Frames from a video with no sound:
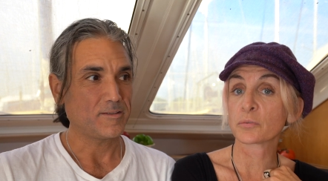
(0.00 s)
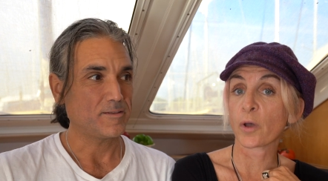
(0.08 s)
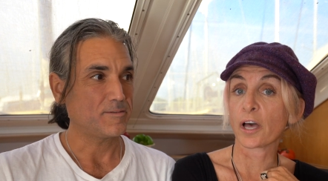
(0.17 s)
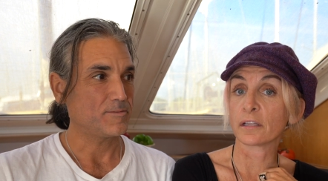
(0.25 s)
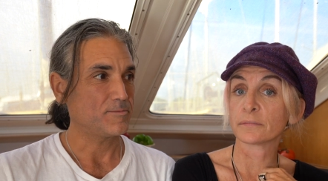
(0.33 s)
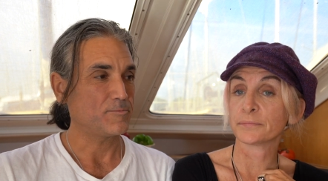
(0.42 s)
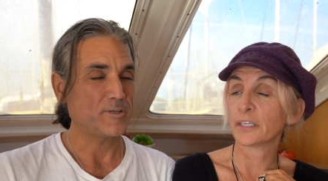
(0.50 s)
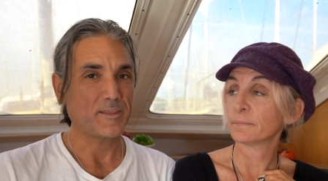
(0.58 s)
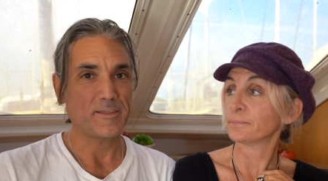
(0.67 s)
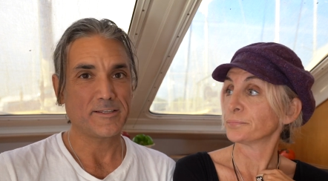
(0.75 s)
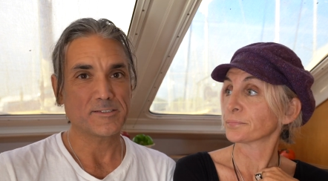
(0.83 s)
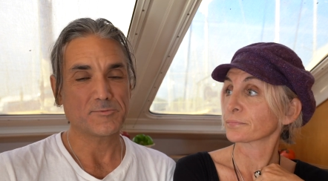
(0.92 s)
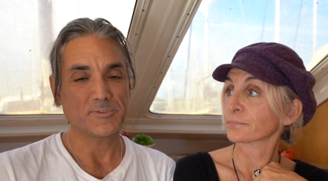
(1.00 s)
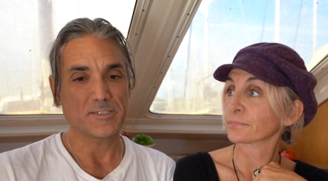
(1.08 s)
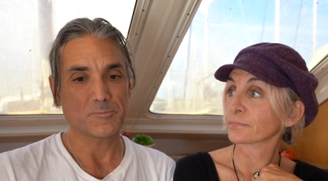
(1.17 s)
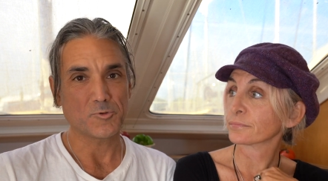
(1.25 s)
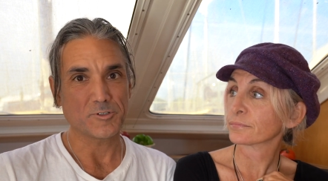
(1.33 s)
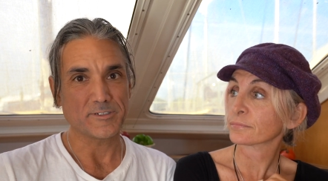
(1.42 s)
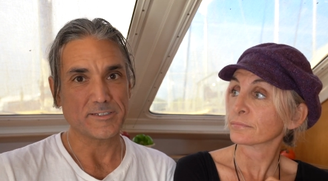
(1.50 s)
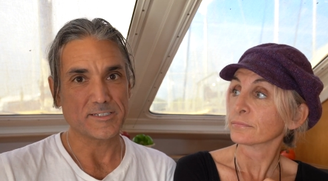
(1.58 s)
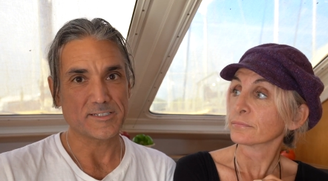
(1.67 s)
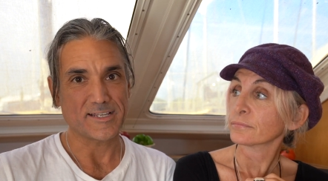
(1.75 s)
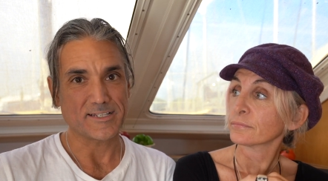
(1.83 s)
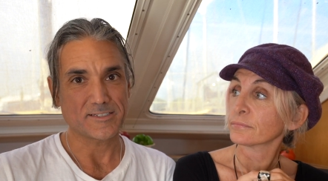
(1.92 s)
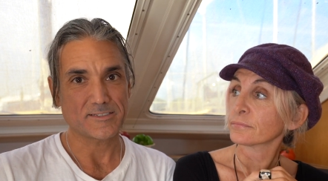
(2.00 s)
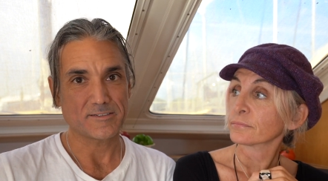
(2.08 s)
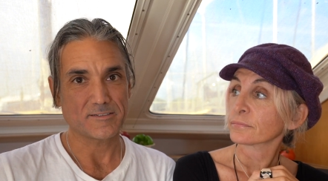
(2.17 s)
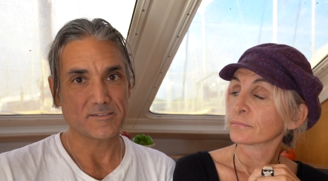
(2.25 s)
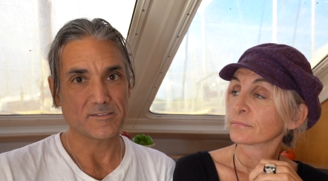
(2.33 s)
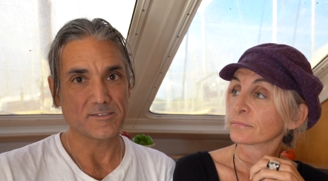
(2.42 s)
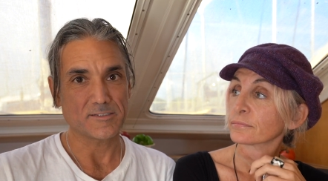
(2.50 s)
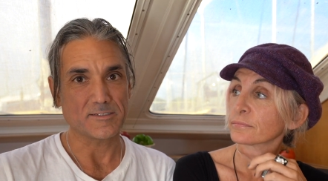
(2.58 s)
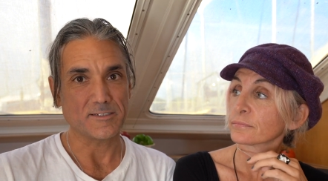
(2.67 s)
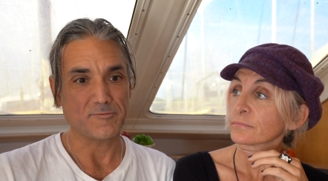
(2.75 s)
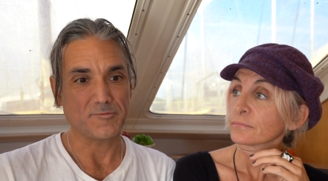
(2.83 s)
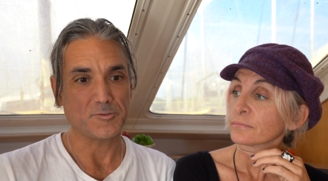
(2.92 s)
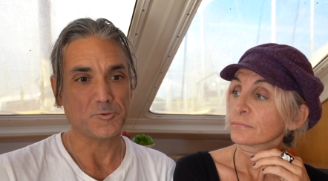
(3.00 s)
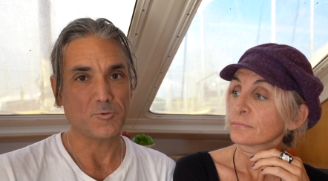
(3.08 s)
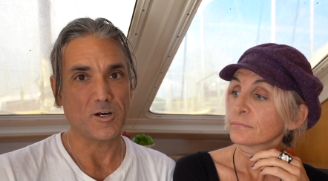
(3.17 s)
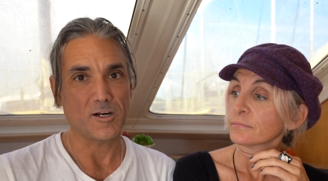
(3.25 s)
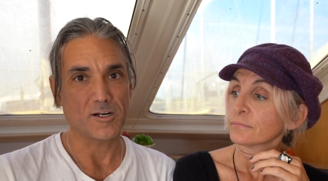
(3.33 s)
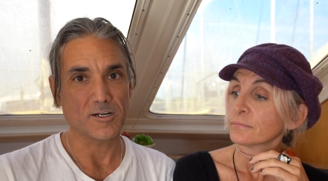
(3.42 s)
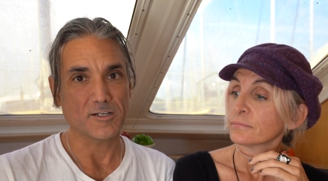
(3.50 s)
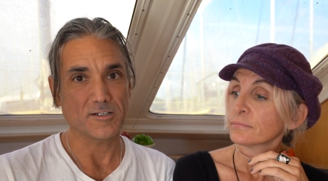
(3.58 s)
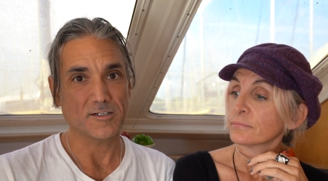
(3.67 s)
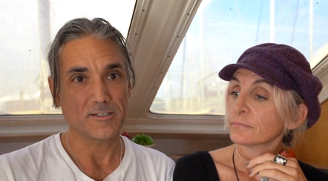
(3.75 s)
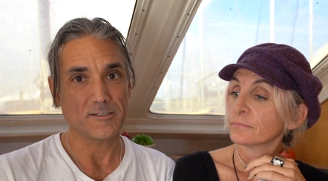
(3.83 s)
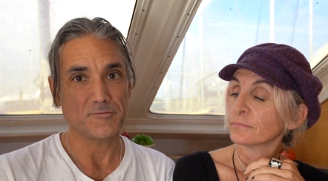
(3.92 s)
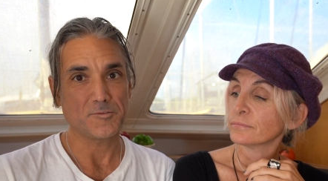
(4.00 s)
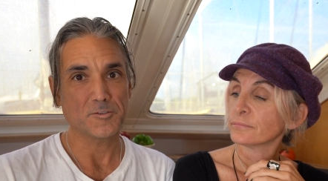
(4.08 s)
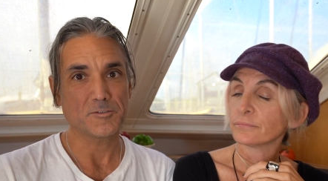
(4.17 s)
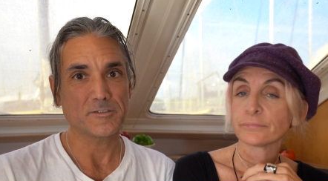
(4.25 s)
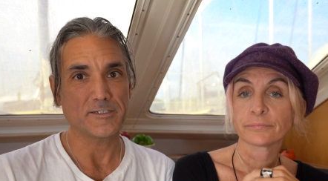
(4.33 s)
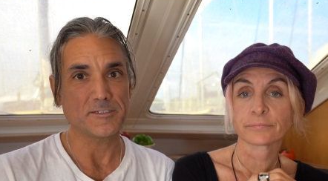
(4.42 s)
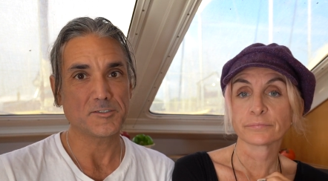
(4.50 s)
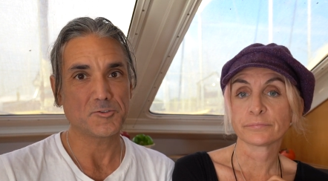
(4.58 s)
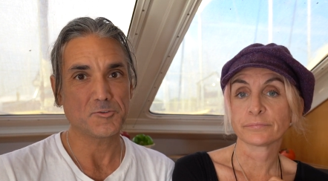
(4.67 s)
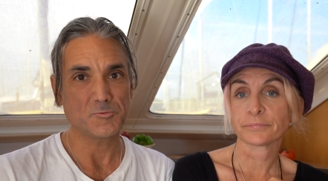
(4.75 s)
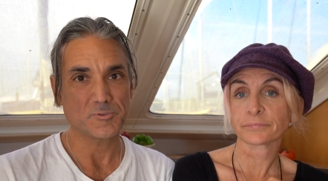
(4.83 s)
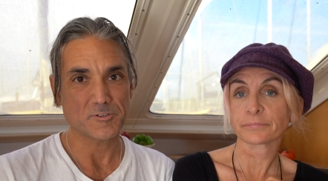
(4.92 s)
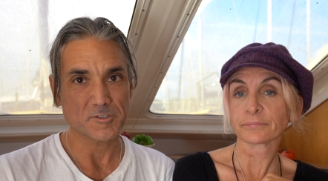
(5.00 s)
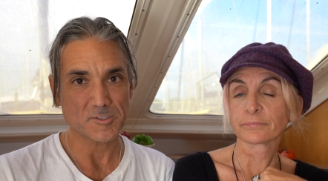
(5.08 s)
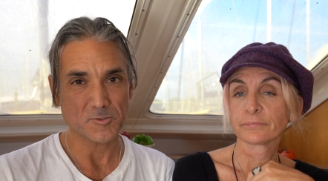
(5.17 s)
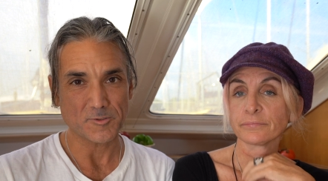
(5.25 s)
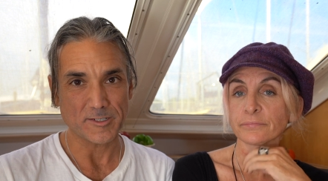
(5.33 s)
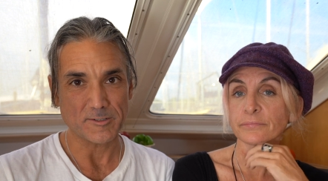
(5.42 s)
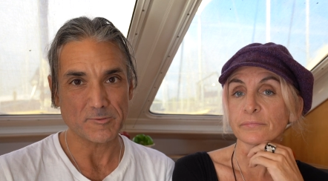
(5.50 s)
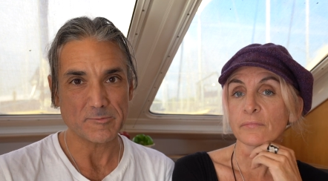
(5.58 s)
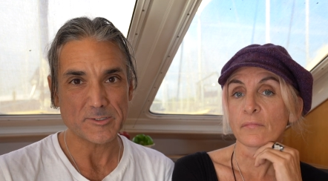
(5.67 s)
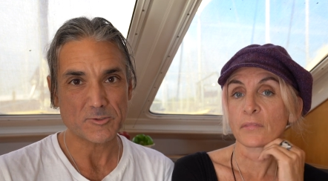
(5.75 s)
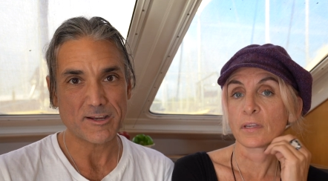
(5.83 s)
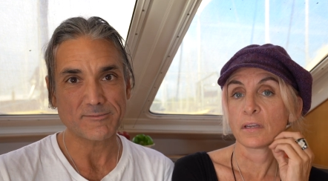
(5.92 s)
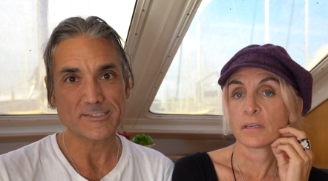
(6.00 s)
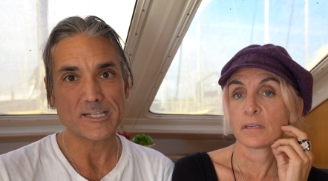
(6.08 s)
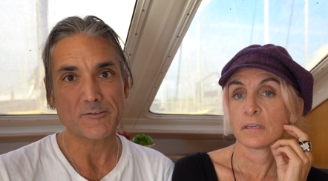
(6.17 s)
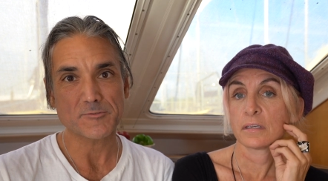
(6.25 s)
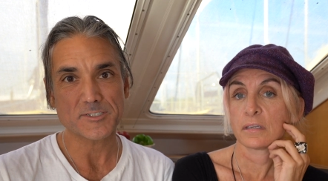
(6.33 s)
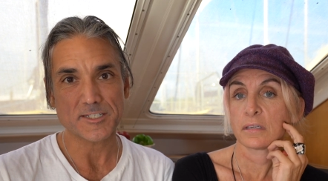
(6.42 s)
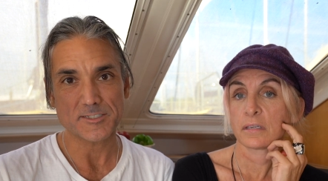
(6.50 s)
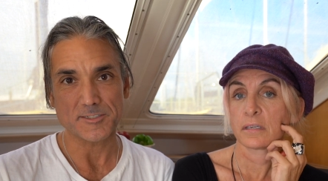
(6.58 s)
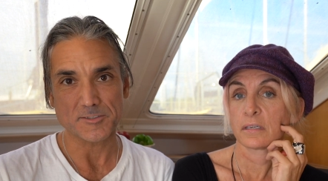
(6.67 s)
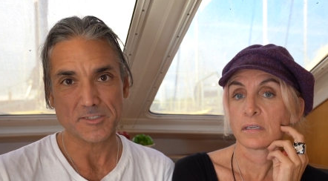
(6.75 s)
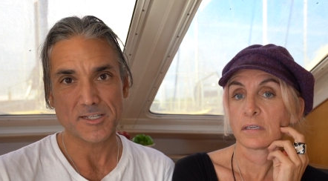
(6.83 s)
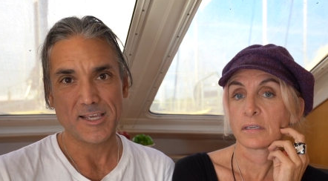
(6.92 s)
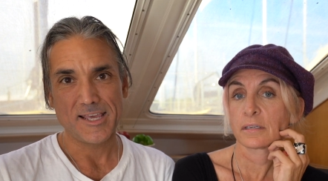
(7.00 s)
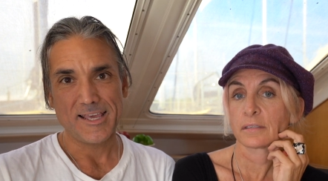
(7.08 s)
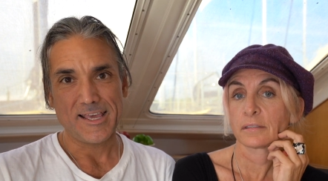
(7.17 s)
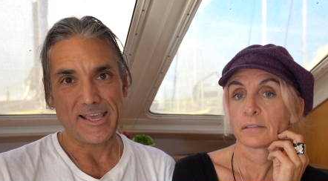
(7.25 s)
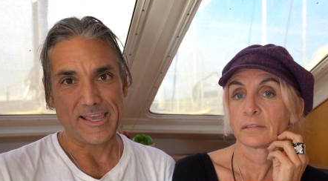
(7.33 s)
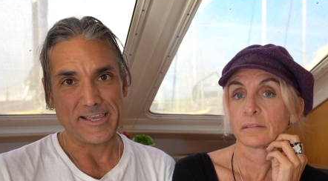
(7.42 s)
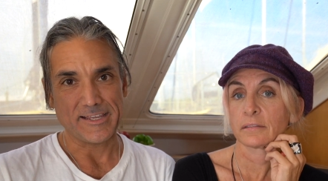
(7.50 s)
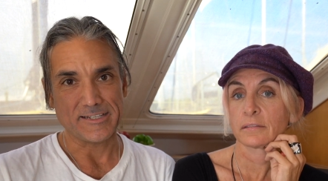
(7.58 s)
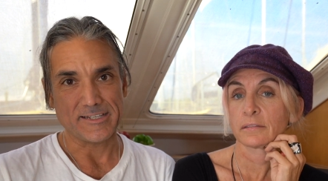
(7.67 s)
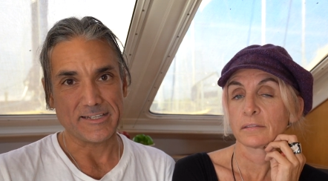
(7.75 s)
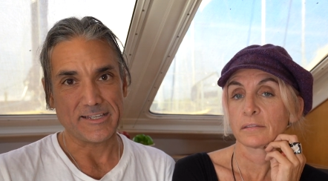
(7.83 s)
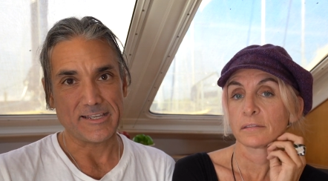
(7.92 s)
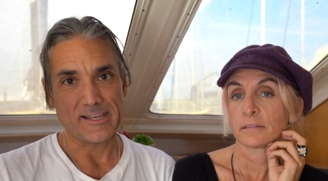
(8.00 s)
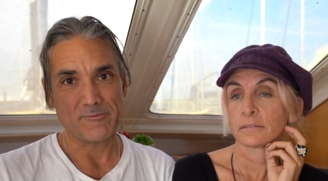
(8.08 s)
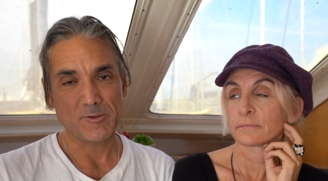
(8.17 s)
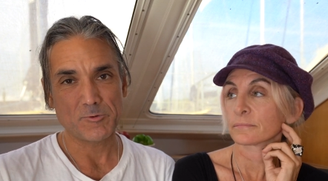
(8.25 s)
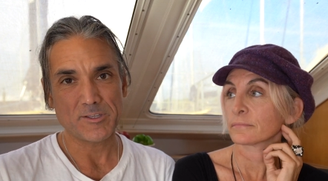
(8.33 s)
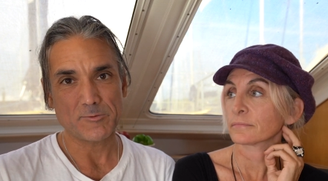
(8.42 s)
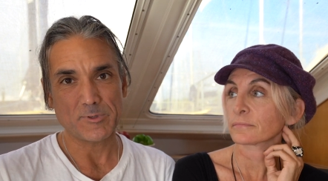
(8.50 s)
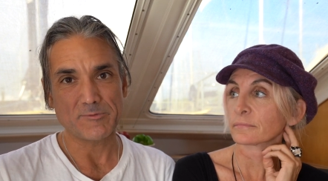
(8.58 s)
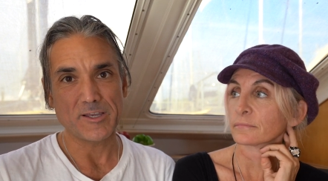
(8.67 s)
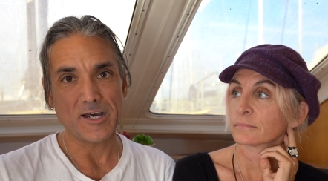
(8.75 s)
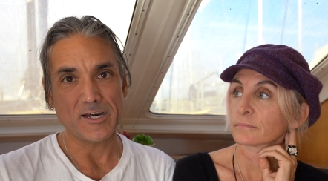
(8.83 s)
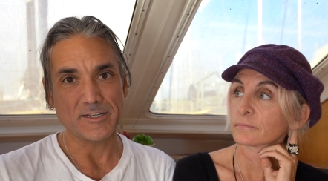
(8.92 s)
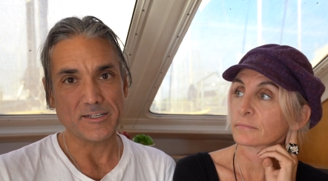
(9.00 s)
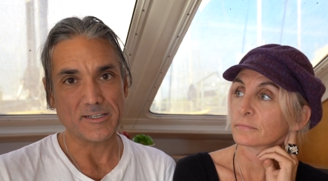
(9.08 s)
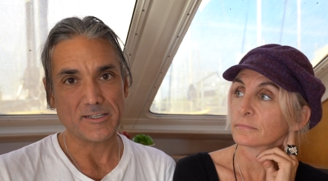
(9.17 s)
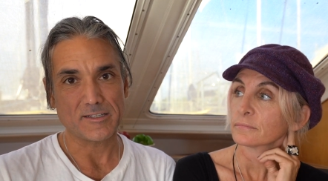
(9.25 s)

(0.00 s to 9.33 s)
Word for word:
Speaker 1: as well.
Speaker 2: What I think is really important is that, listen, if you are, if you're in tune with our story, we've been traveling now for six years, and everywhere that we've gone,